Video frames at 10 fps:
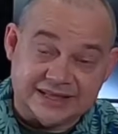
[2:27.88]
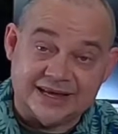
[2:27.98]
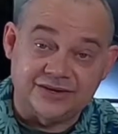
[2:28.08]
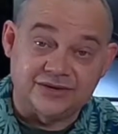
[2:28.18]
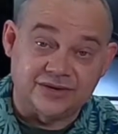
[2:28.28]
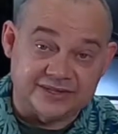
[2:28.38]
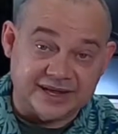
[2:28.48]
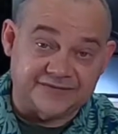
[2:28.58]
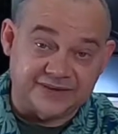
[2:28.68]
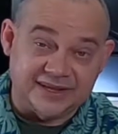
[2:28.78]
then you're
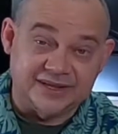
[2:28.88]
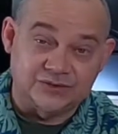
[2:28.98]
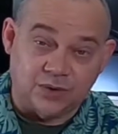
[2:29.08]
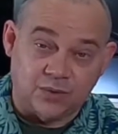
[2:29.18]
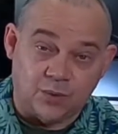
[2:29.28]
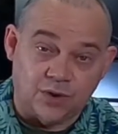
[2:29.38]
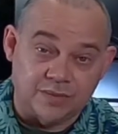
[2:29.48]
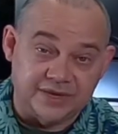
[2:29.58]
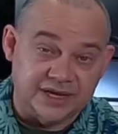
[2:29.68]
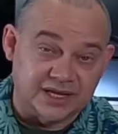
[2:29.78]
definitely into a
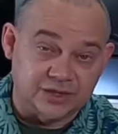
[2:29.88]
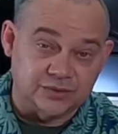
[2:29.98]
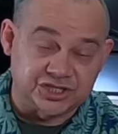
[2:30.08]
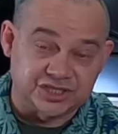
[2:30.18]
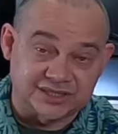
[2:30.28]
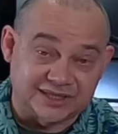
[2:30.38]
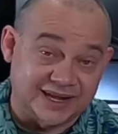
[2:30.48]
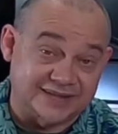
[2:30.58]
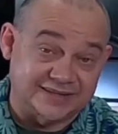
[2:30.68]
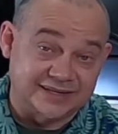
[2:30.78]
warm yellowish
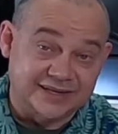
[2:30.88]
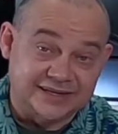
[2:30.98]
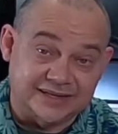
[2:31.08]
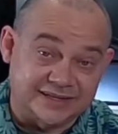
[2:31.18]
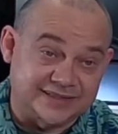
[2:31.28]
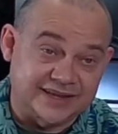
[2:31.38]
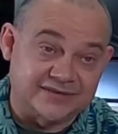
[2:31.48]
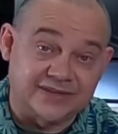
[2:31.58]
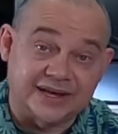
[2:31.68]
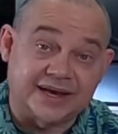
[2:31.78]
light. They'll
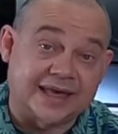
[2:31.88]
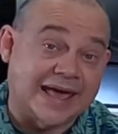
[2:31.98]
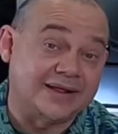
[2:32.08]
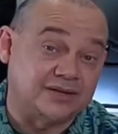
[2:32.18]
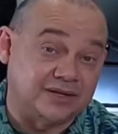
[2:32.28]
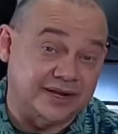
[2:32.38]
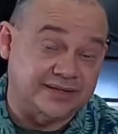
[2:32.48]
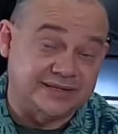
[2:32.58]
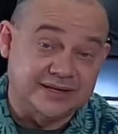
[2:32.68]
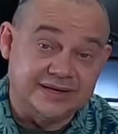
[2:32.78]
think of like a candle
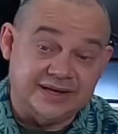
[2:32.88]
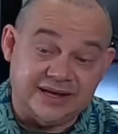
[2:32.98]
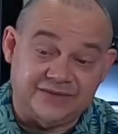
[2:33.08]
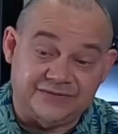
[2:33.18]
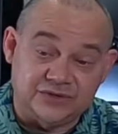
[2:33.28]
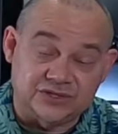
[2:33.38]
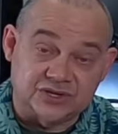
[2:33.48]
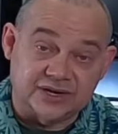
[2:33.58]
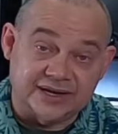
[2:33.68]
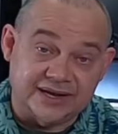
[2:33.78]
light. If you
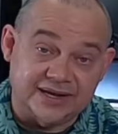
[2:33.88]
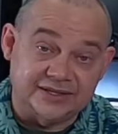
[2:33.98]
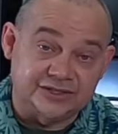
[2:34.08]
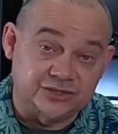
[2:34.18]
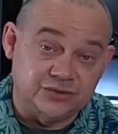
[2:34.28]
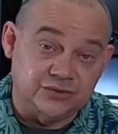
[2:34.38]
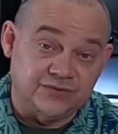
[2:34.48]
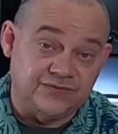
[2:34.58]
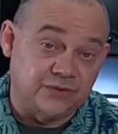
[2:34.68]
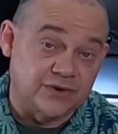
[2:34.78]
start getting
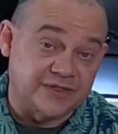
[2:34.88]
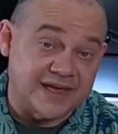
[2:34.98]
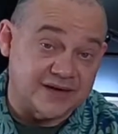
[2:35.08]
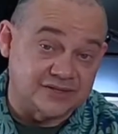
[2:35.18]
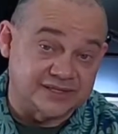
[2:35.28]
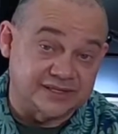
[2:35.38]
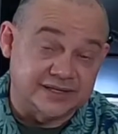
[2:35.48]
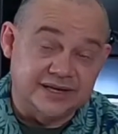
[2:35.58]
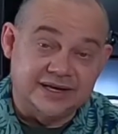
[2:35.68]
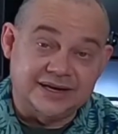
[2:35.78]
into
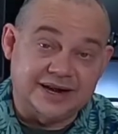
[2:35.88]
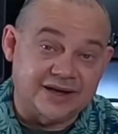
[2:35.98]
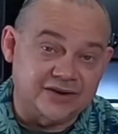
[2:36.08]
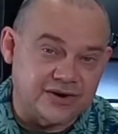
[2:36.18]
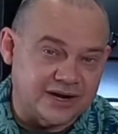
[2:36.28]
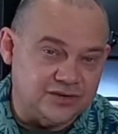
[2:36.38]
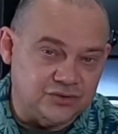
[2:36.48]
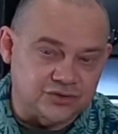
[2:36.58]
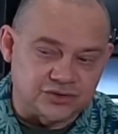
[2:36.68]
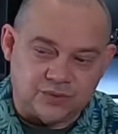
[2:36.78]
4,000, now you're at a
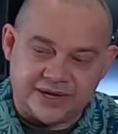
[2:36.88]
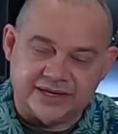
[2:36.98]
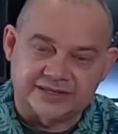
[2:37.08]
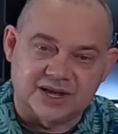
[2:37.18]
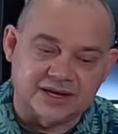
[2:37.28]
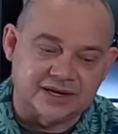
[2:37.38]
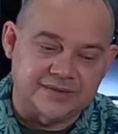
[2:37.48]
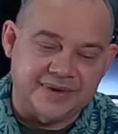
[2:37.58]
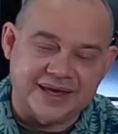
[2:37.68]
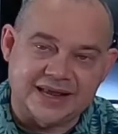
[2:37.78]
neutral white. It's not going
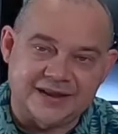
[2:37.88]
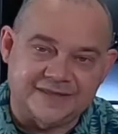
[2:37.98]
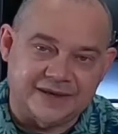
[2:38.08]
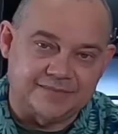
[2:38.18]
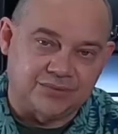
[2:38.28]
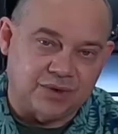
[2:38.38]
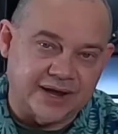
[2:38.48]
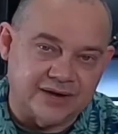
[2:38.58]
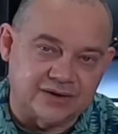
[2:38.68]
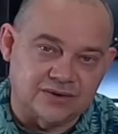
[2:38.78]
to make anything
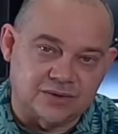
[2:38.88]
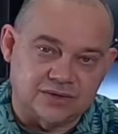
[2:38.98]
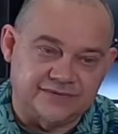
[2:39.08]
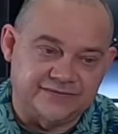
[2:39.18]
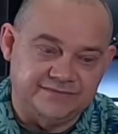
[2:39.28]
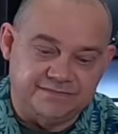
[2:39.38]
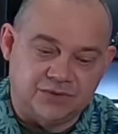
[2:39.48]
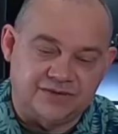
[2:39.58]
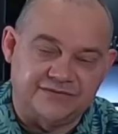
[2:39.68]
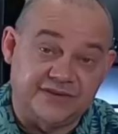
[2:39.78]
brighter or
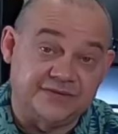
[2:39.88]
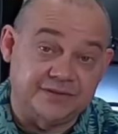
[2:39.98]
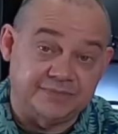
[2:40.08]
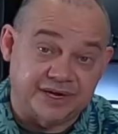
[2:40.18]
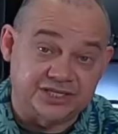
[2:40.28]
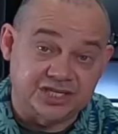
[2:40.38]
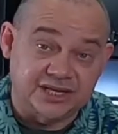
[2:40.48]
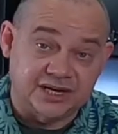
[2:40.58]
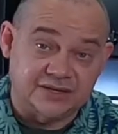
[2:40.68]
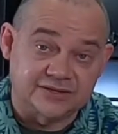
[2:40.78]
more vivid, punchy
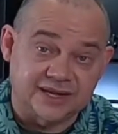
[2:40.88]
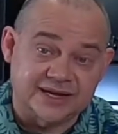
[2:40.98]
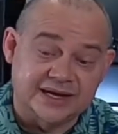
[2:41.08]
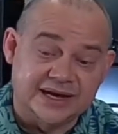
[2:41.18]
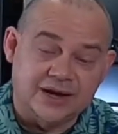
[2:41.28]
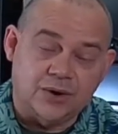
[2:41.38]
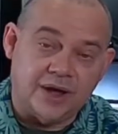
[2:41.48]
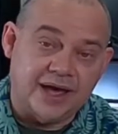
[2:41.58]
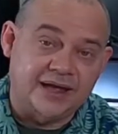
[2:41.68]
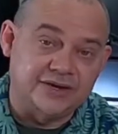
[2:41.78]
colored like,
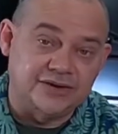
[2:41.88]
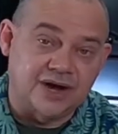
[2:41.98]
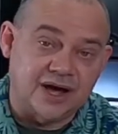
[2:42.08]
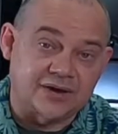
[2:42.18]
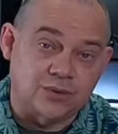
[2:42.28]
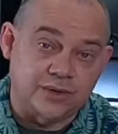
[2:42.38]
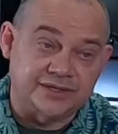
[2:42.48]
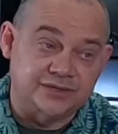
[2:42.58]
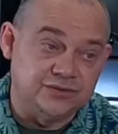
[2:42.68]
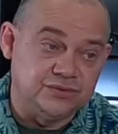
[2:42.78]
and you're not
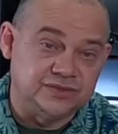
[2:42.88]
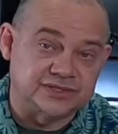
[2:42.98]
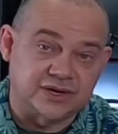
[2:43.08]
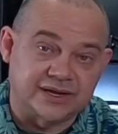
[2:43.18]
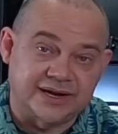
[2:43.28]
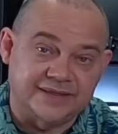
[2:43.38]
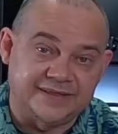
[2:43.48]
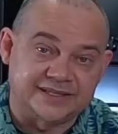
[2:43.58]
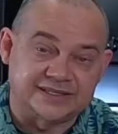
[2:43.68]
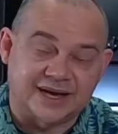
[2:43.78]
going to start getting
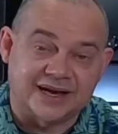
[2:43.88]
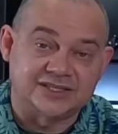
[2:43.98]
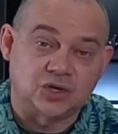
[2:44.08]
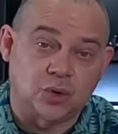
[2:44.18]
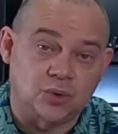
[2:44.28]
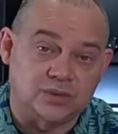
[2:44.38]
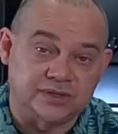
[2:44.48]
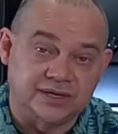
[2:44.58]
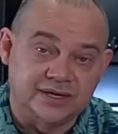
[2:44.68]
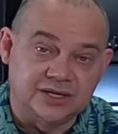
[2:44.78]
this ice
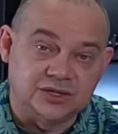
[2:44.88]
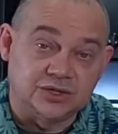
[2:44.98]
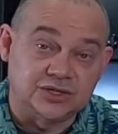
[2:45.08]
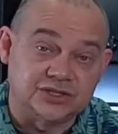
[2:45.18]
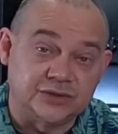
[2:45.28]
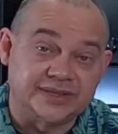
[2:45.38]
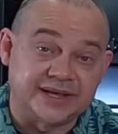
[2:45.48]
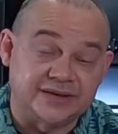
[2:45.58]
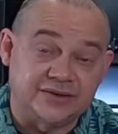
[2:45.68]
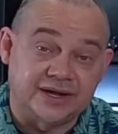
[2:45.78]
cold look to it
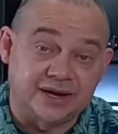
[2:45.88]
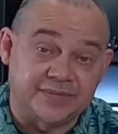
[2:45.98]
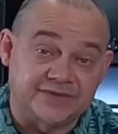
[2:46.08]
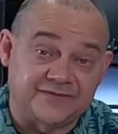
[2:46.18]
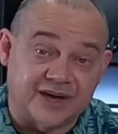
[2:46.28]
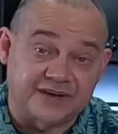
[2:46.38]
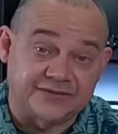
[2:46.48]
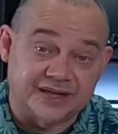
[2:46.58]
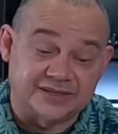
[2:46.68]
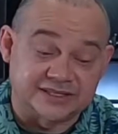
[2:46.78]
that you get up at
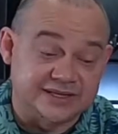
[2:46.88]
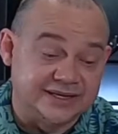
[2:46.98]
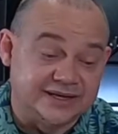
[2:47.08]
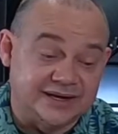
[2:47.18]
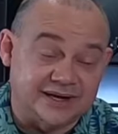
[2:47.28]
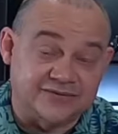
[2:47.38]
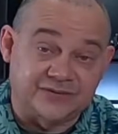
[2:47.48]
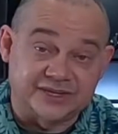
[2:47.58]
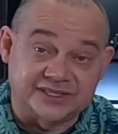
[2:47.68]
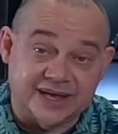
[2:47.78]
5,000. Uh,
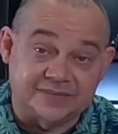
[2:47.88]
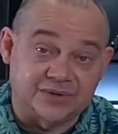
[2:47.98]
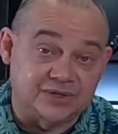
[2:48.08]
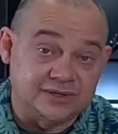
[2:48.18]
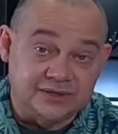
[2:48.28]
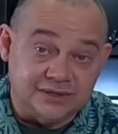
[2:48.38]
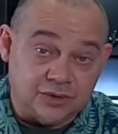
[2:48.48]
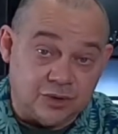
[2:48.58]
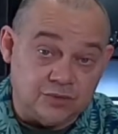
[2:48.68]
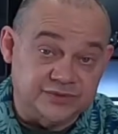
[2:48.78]
for example,
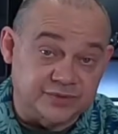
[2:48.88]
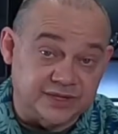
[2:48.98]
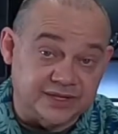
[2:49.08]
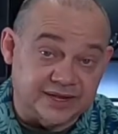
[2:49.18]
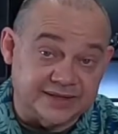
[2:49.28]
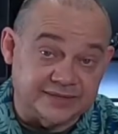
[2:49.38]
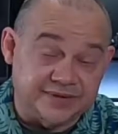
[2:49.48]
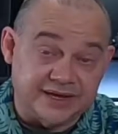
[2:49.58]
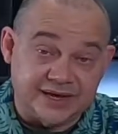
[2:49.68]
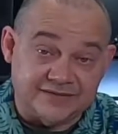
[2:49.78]
homes really like to
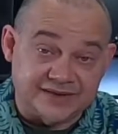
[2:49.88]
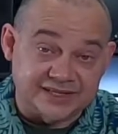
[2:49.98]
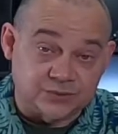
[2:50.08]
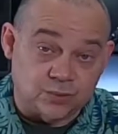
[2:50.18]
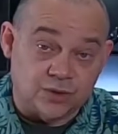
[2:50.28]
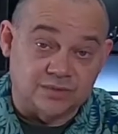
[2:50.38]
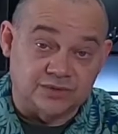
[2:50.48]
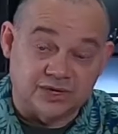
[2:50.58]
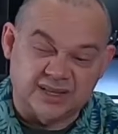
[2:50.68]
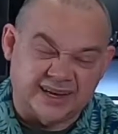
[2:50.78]
be have a nice
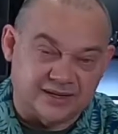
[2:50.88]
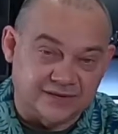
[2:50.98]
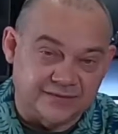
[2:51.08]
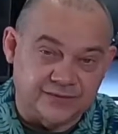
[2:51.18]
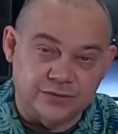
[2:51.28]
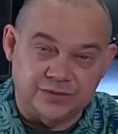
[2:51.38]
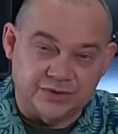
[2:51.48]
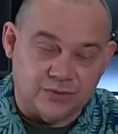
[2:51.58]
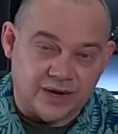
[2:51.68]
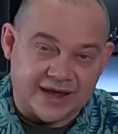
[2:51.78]
warm look like a living room.
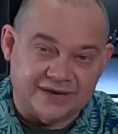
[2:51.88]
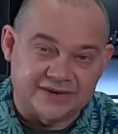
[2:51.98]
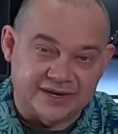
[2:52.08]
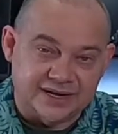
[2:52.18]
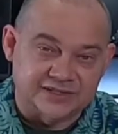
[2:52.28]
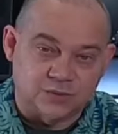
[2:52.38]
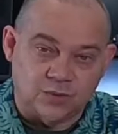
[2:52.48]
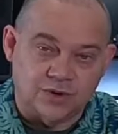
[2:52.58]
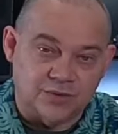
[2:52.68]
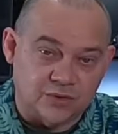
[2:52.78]
You want to have it nice,
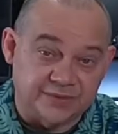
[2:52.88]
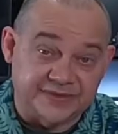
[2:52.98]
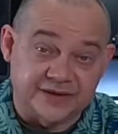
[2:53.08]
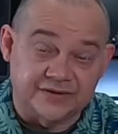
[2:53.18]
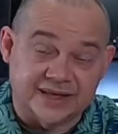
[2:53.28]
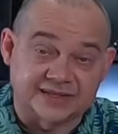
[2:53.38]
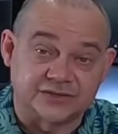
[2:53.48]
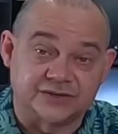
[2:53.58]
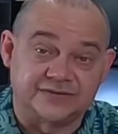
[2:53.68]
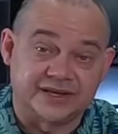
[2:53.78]
warm, a home theater, that
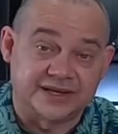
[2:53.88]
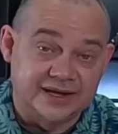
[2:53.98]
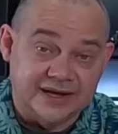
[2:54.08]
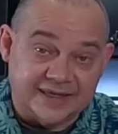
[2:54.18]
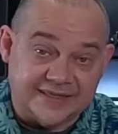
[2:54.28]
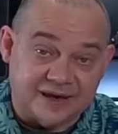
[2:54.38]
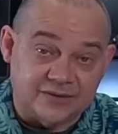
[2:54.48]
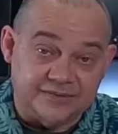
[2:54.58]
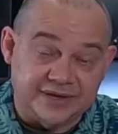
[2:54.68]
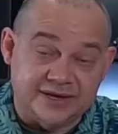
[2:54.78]
sort of thing. That
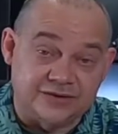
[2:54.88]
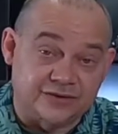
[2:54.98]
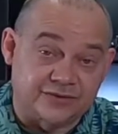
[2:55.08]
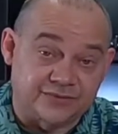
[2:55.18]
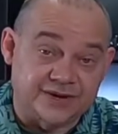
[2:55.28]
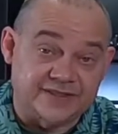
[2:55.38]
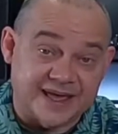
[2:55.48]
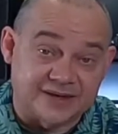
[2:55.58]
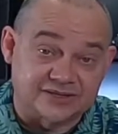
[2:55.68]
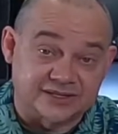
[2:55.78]
would be in your
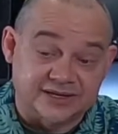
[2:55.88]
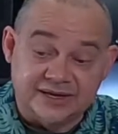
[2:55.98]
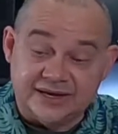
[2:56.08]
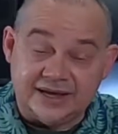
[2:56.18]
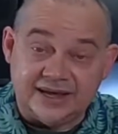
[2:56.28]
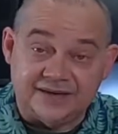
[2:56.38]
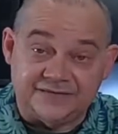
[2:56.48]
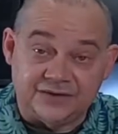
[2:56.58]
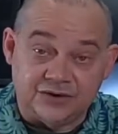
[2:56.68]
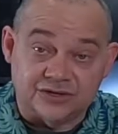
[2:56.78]
3,000.
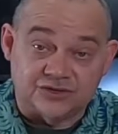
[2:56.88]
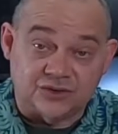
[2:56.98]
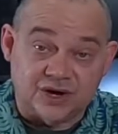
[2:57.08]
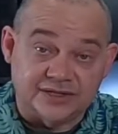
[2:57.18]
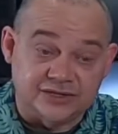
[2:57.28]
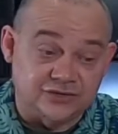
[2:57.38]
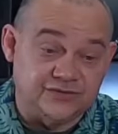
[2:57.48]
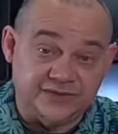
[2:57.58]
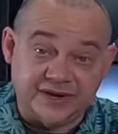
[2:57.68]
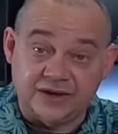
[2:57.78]
If you're trying to
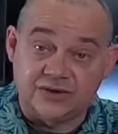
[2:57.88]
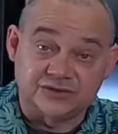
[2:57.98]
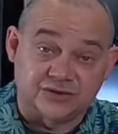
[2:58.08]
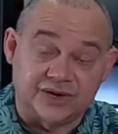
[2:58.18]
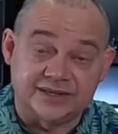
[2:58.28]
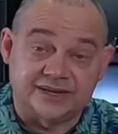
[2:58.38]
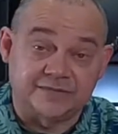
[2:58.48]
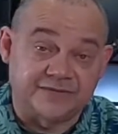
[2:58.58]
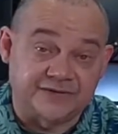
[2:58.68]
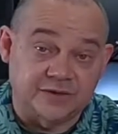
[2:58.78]
do videos or any
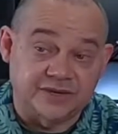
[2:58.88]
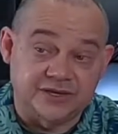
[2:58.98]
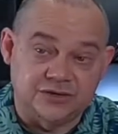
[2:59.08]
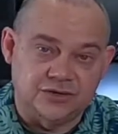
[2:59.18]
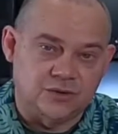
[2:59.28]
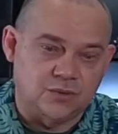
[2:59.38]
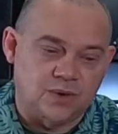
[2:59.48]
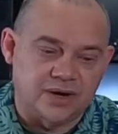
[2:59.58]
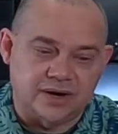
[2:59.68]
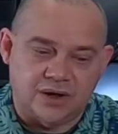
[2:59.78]
type of filming and you don't
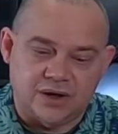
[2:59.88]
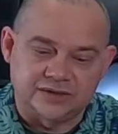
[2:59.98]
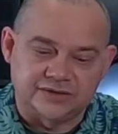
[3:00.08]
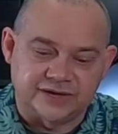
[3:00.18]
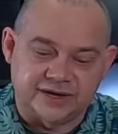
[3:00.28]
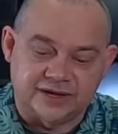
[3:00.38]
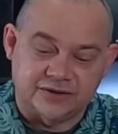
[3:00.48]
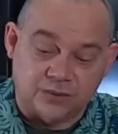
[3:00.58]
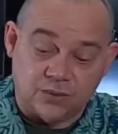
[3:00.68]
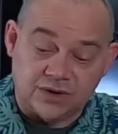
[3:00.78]
want to alter the
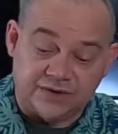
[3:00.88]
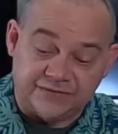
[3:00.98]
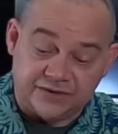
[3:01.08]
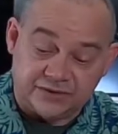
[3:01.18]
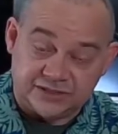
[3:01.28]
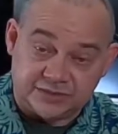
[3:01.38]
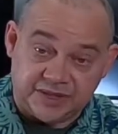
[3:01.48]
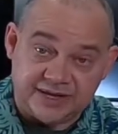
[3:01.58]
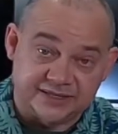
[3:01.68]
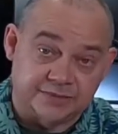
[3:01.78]
color, or if you're
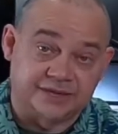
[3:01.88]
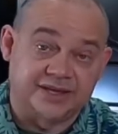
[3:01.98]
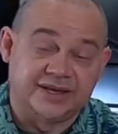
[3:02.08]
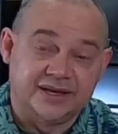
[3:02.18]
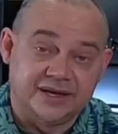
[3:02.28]
displaying something,